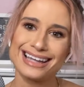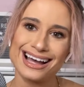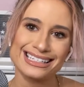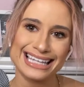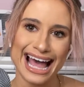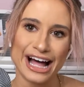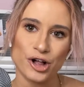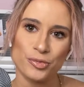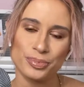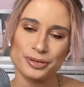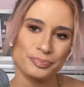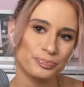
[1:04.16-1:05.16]
does
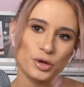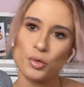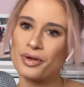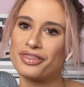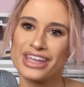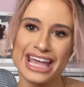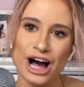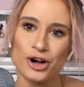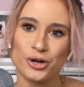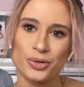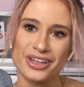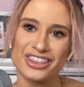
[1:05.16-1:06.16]
help with the
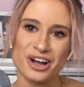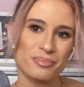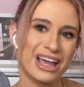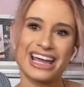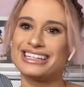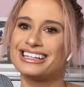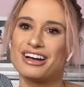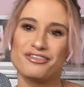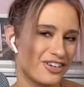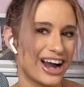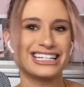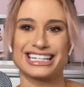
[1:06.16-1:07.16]
algorithm and
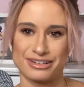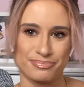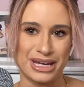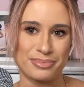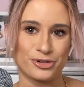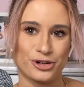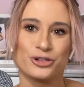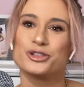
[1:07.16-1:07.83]
finding people.